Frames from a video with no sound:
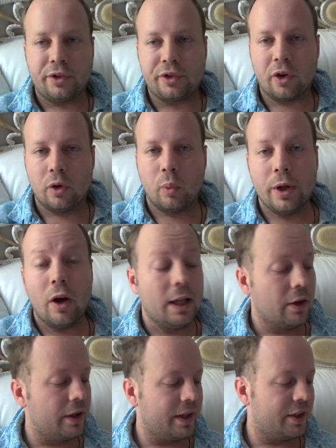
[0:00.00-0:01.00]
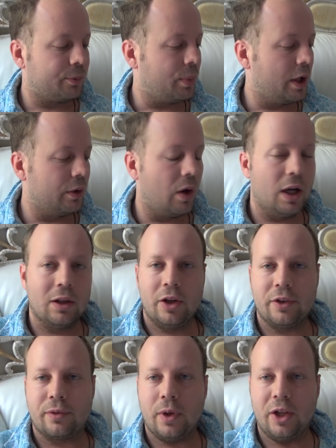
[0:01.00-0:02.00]
So when I learned Esperanto, I
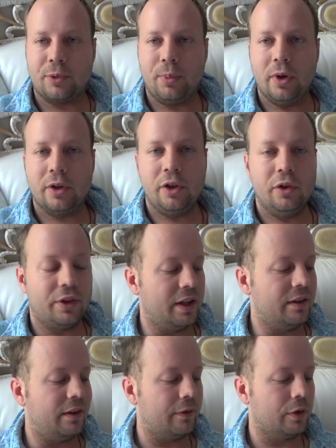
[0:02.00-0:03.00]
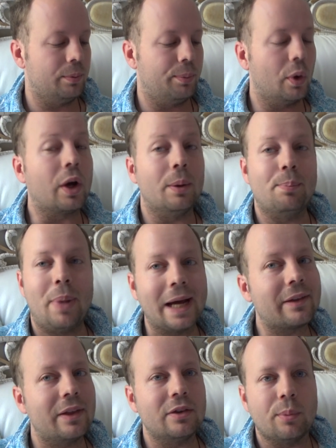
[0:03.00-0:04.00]
learned Esperanto using a different book. And
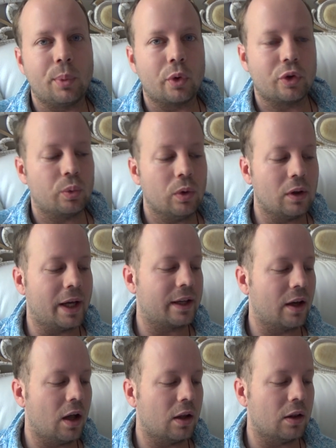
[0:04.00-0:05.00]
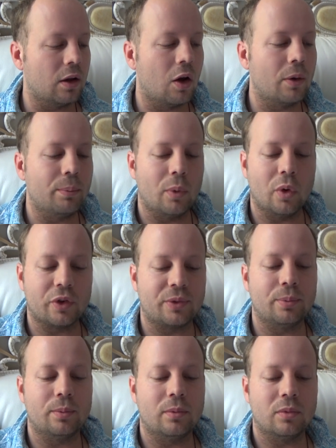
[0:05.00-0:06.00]
back then the books were like a lot more,
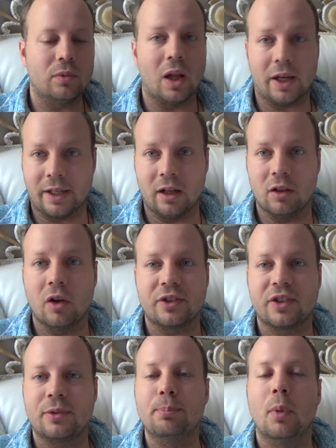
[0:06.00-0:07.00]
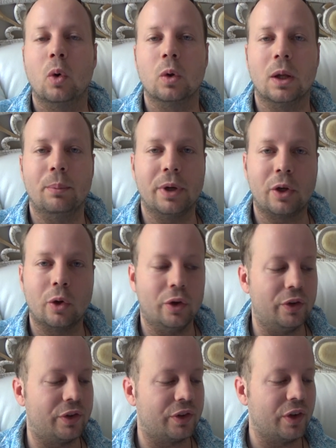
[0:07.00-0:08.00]
like a lot smaller
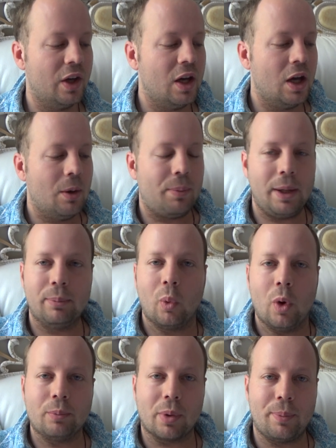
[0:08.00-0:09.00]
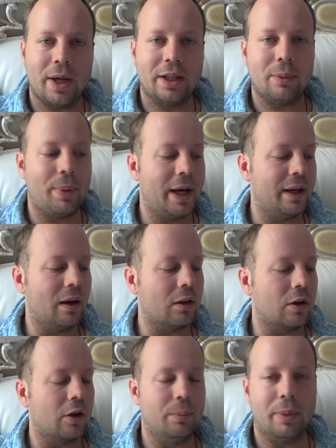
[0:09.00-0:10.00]
because people weren't prepared to pay a
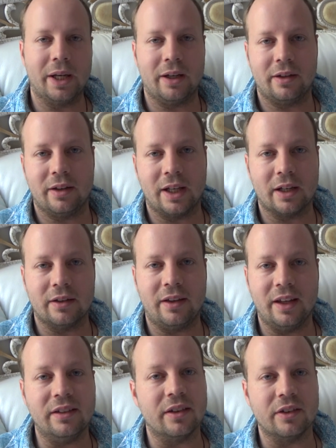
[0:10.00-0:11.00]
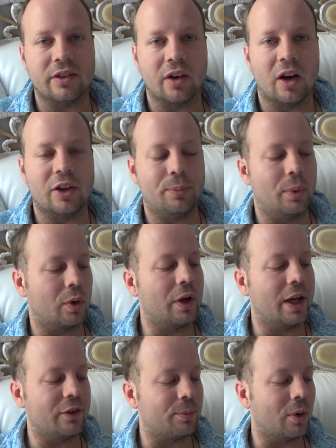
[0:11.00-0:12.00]
lot of money to get a decent sized book on
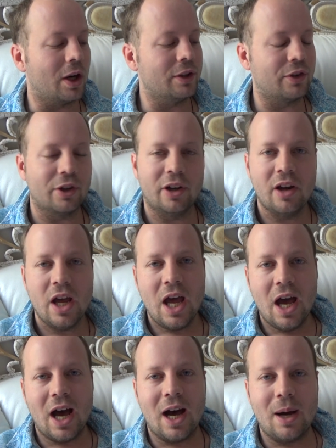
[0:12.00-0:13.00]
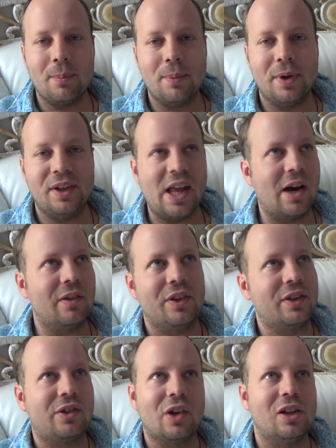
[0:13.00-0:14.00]
Esperanto. Um, now,
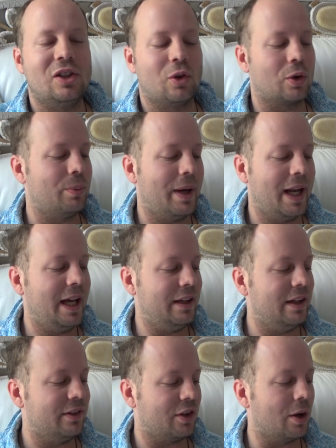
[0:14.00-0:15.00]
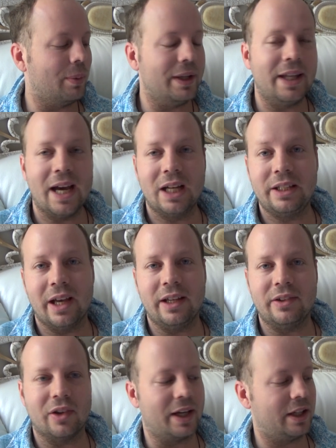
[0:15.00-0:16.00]
this is only talking about eight years ago, but
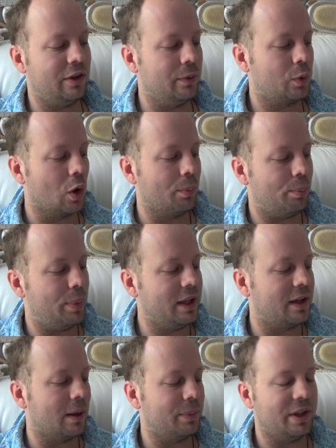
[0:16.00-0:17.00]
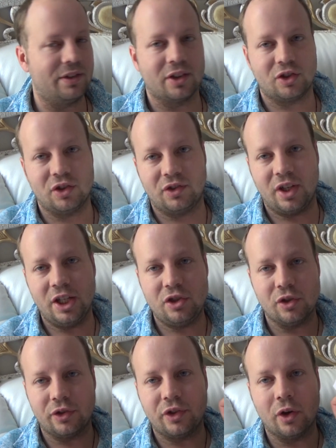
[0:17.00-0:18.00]
nowadays, like, you've got big companies such as Teach
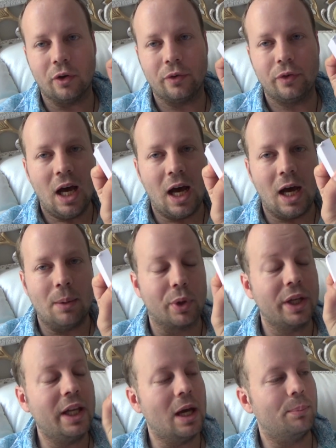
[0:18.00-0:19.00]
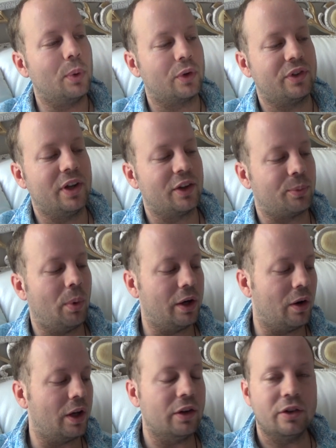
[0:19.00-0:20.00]
Yourself uh, bringing out books in
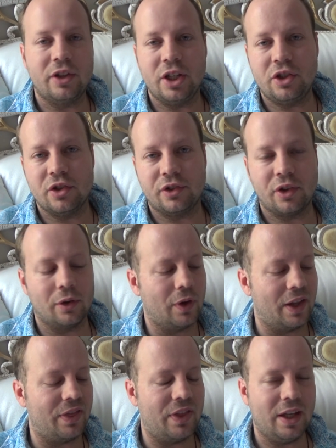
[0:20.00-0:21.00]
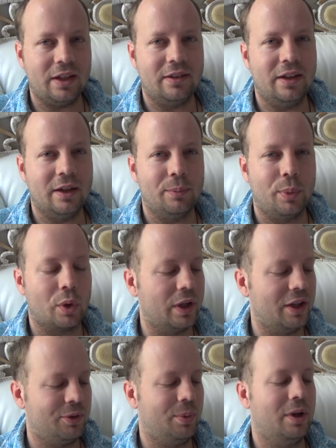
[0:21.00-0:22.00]
Esperanto. I know Teach Yourself, I think, did a book on
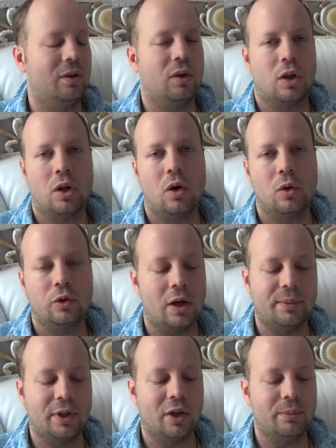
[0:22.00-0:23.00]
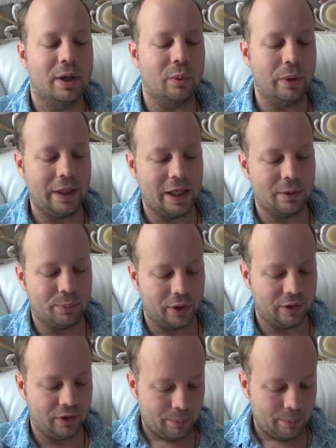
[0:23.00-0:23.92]
Esperanto a long time ago, but it went out of print.